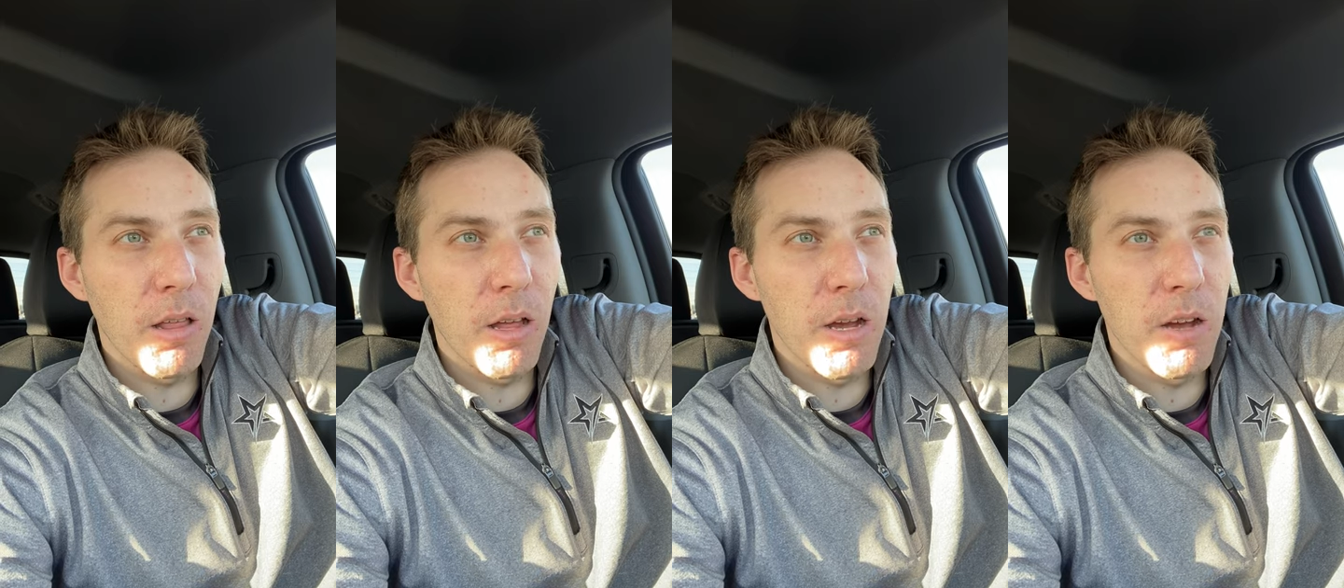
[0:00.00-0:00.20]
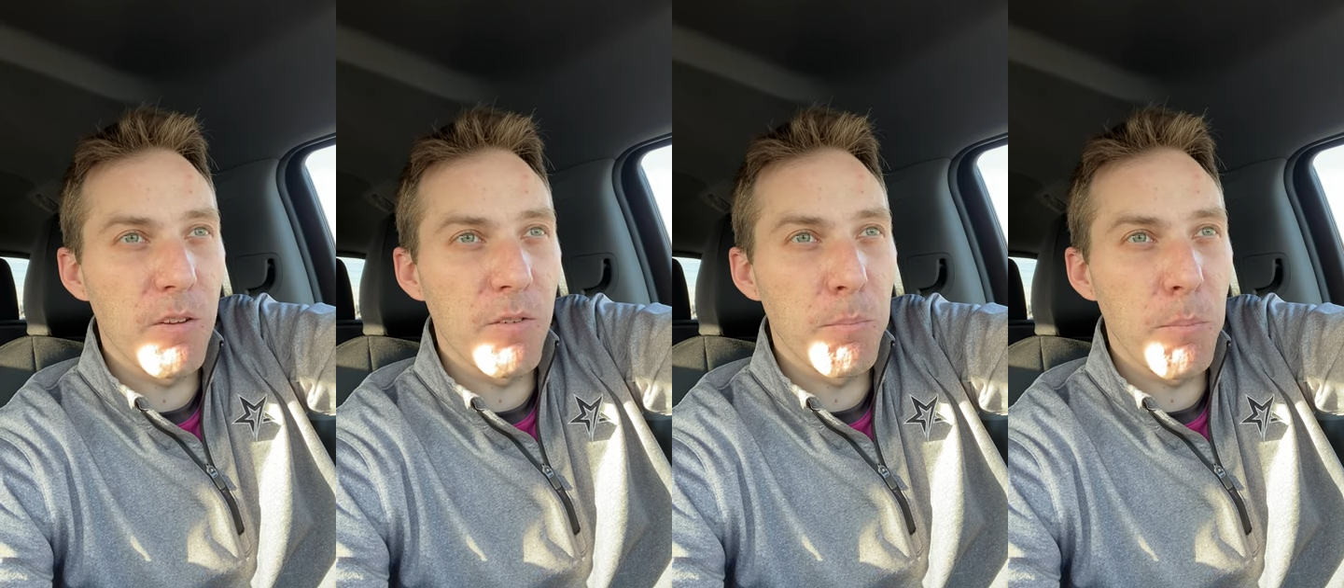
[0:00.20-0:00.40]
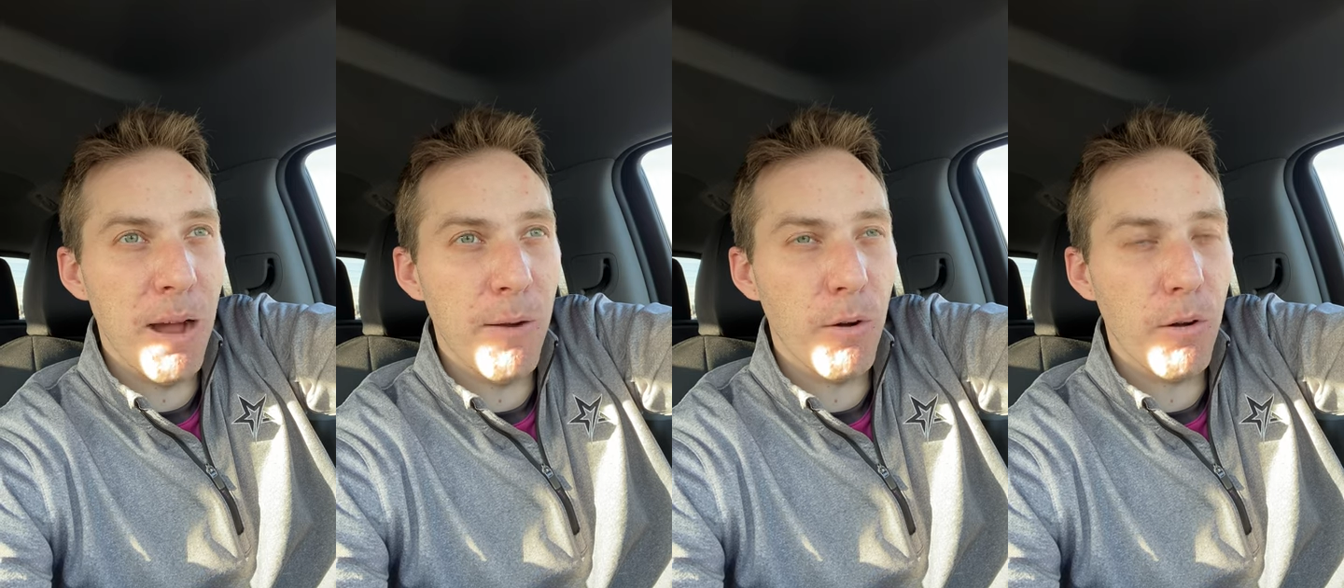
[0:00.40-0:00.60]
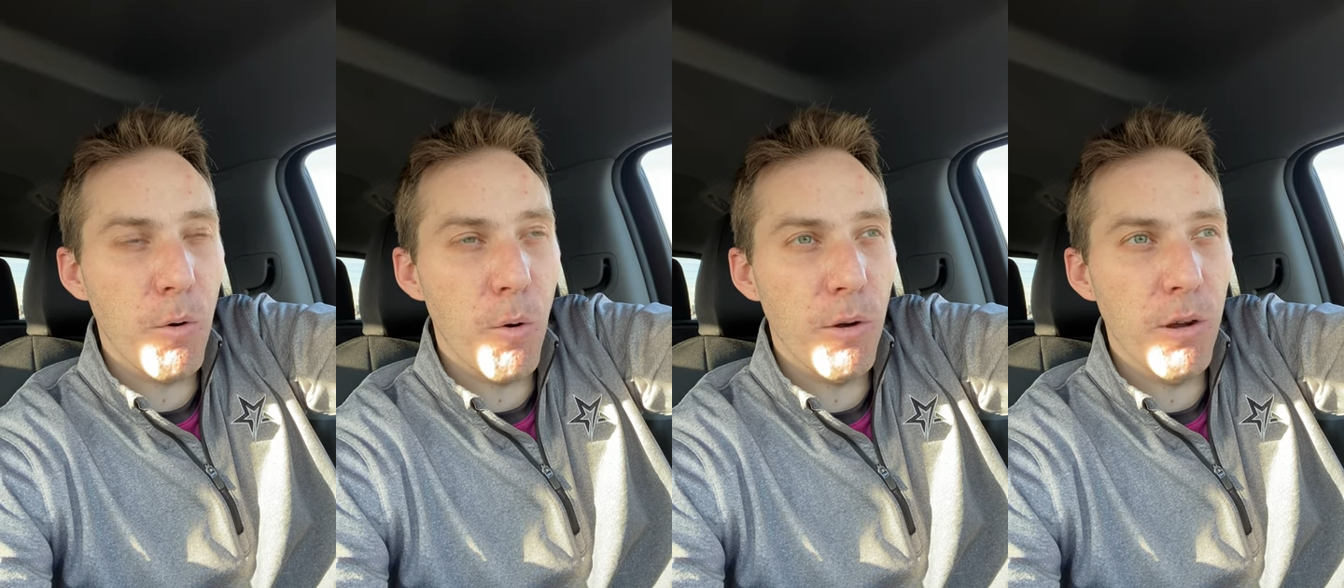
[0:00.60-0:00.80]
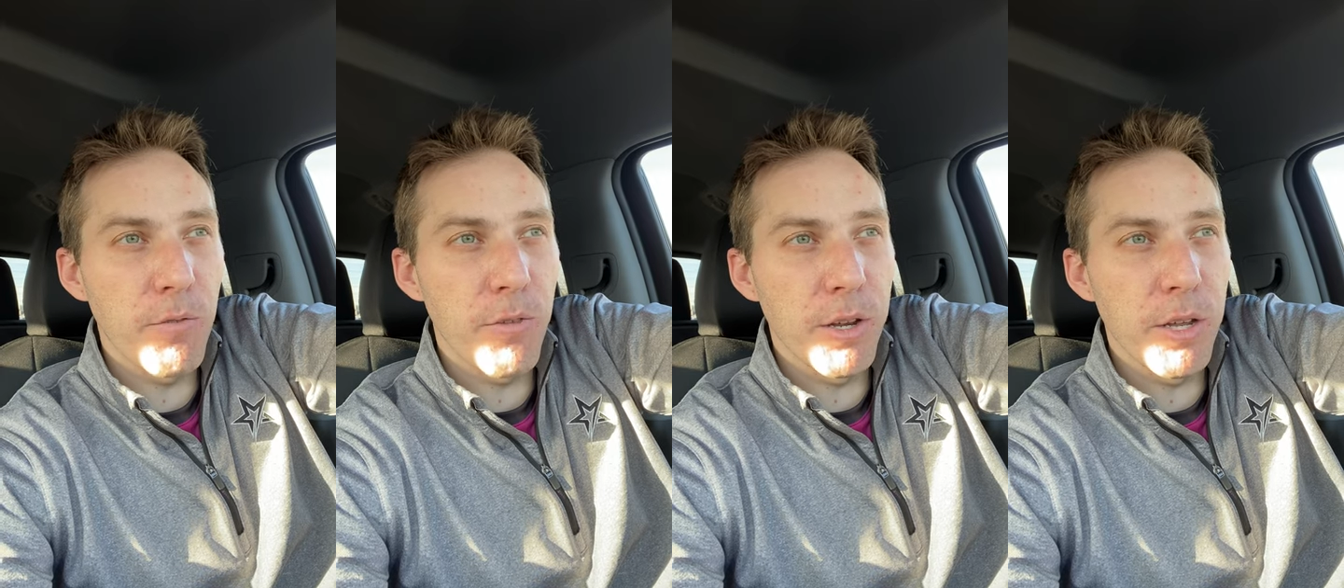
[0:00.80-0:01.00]
of my
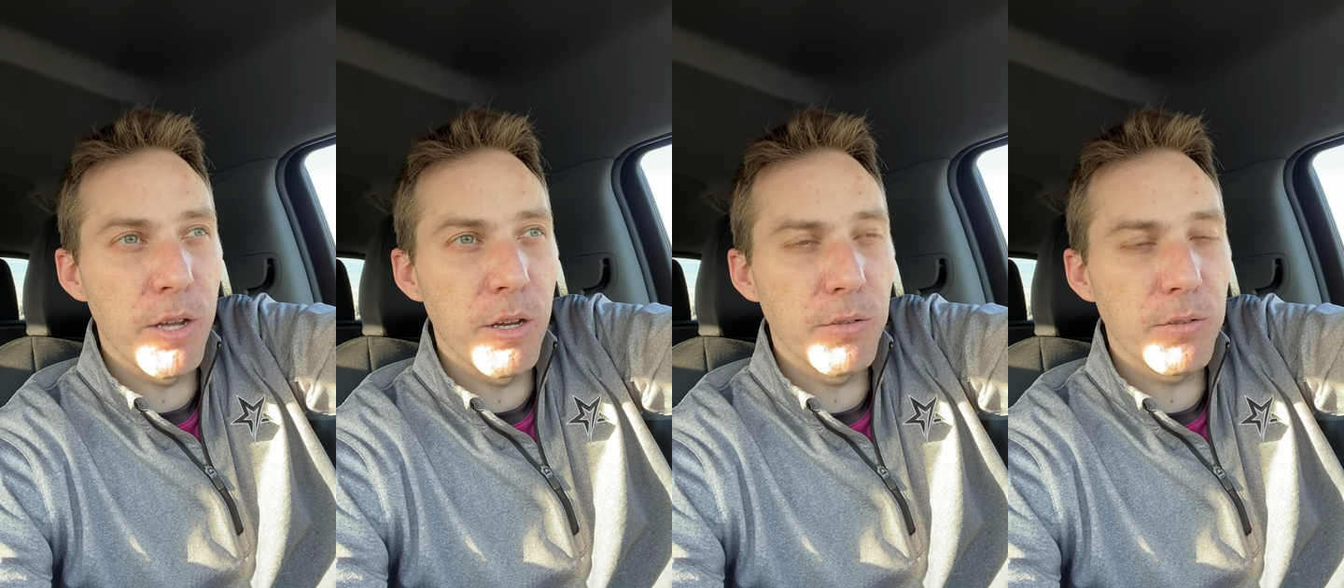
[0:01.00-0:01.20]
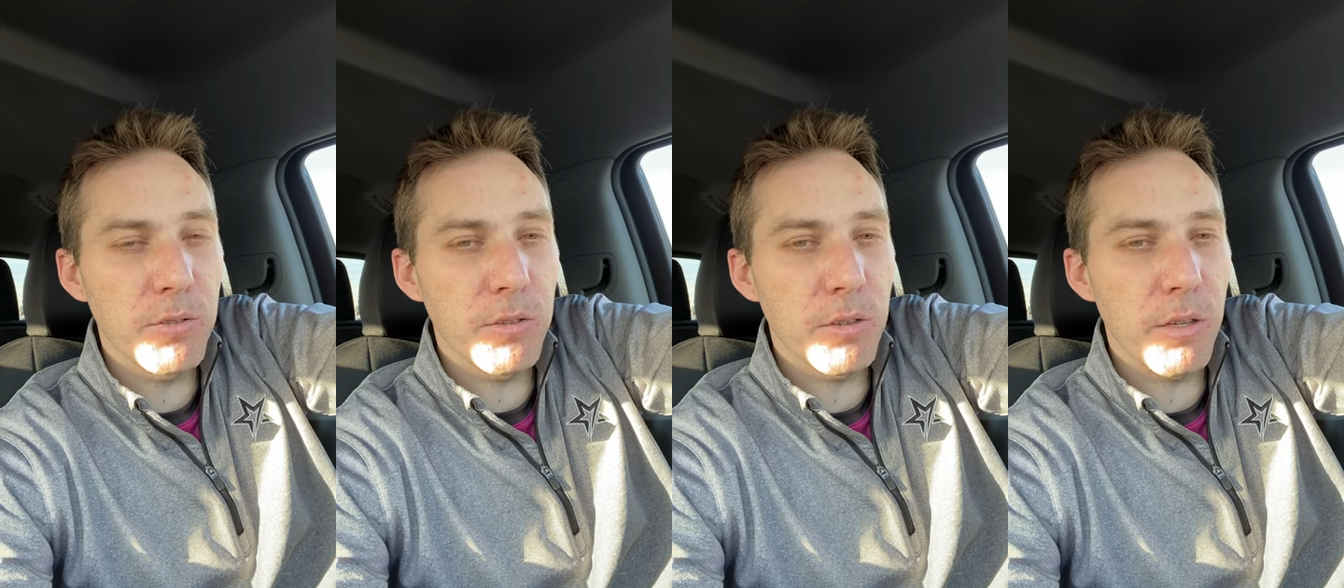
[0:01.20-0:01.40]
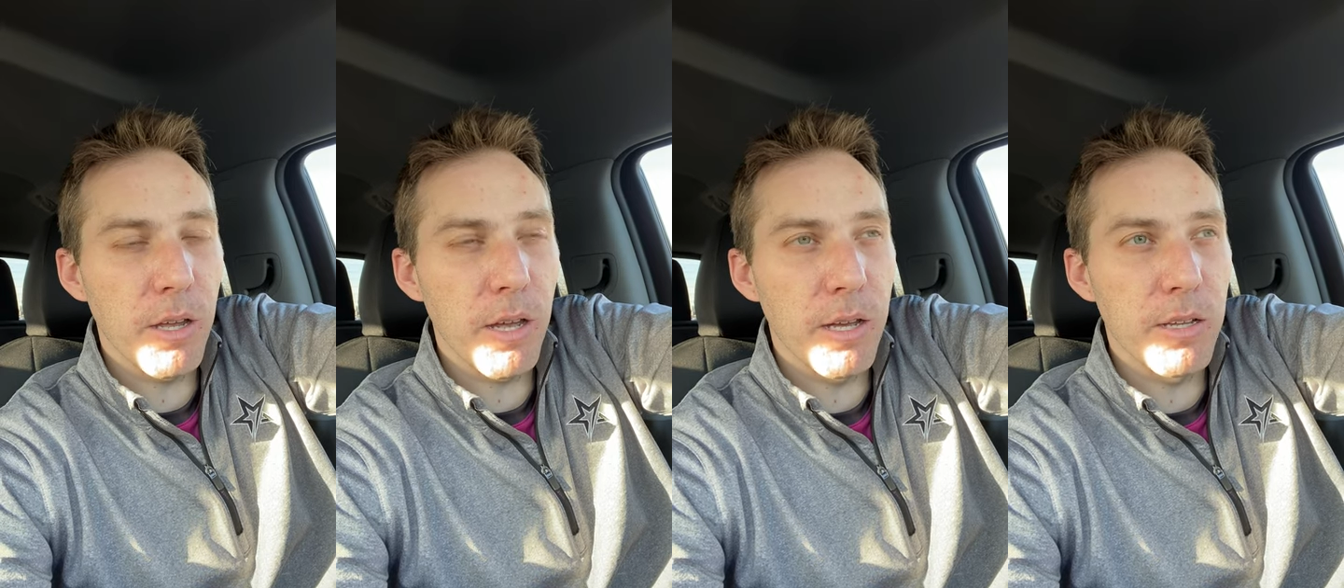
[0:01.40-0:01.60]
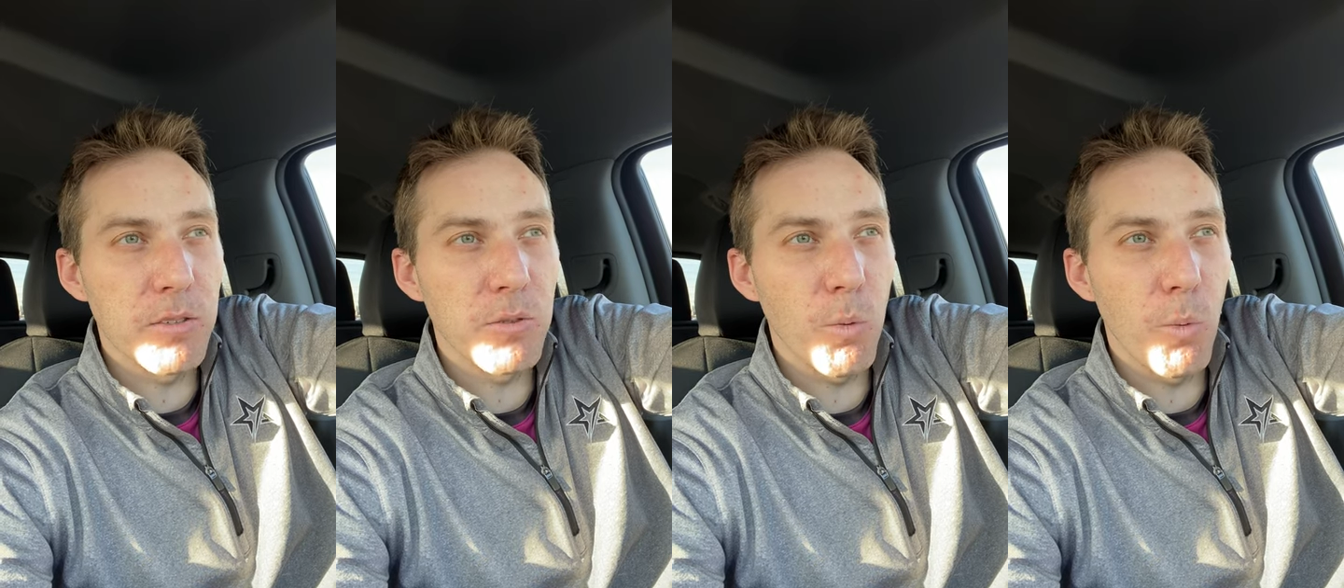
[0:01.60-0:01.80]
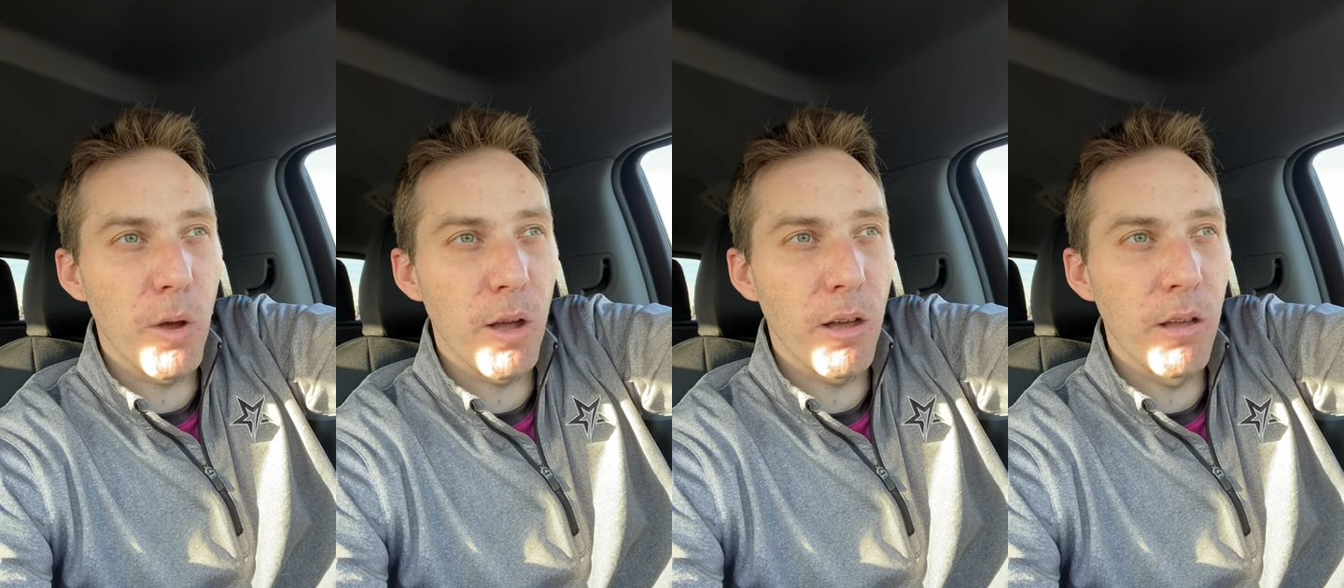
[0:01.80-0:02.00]
recorded videos
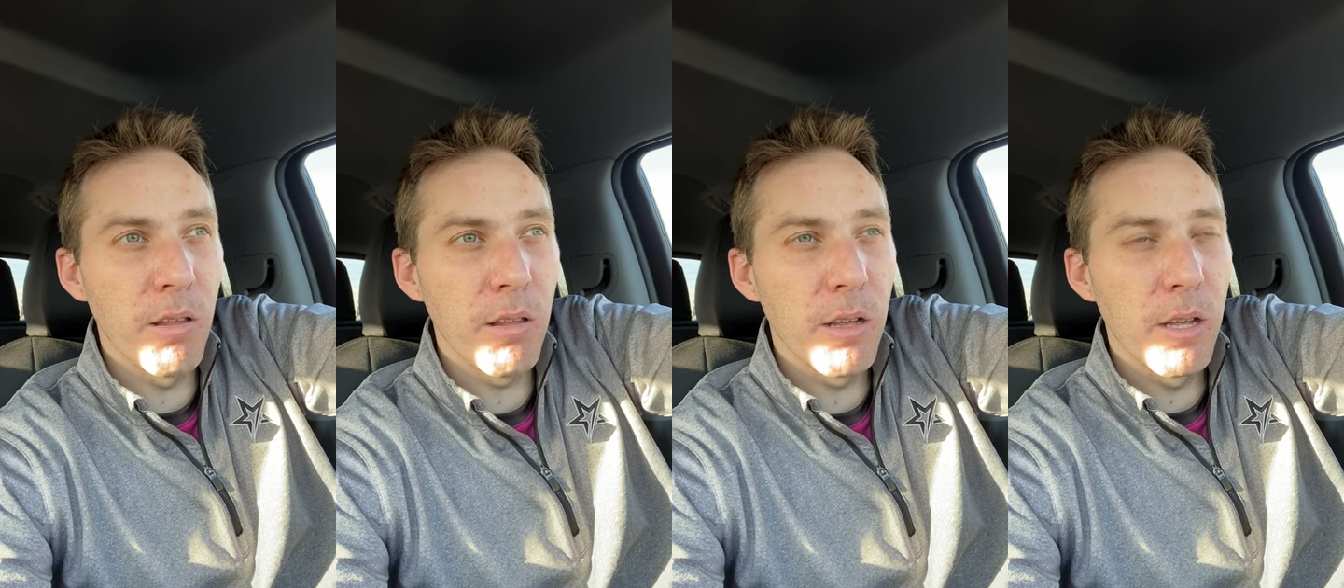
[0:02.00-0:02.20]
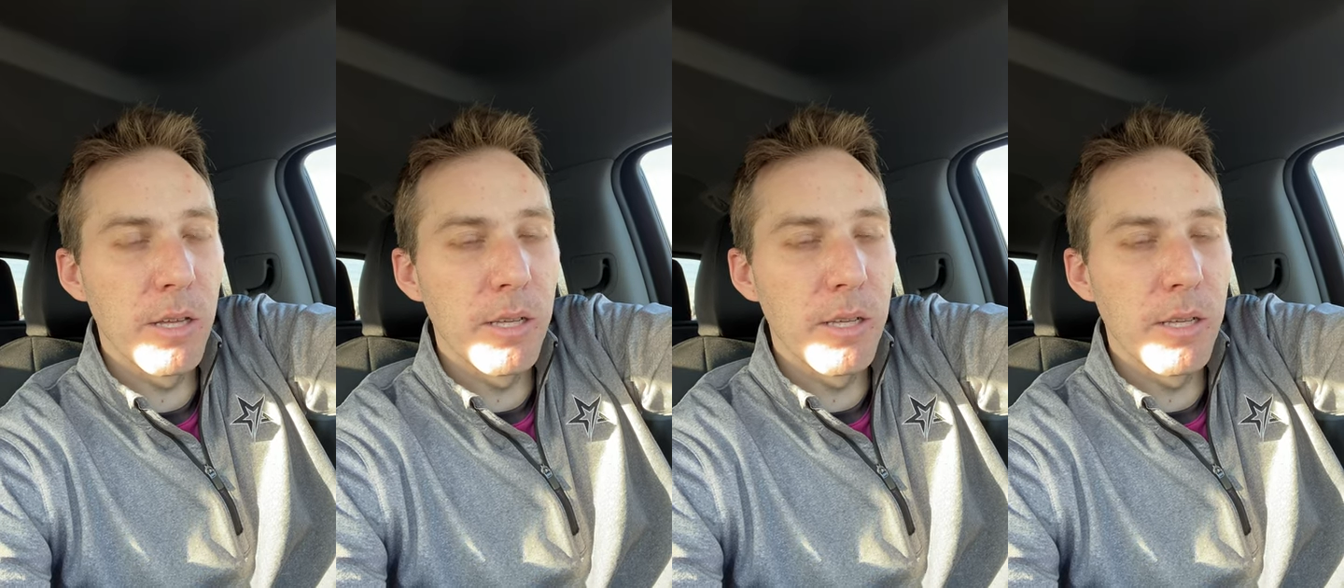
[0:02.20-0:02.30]
as well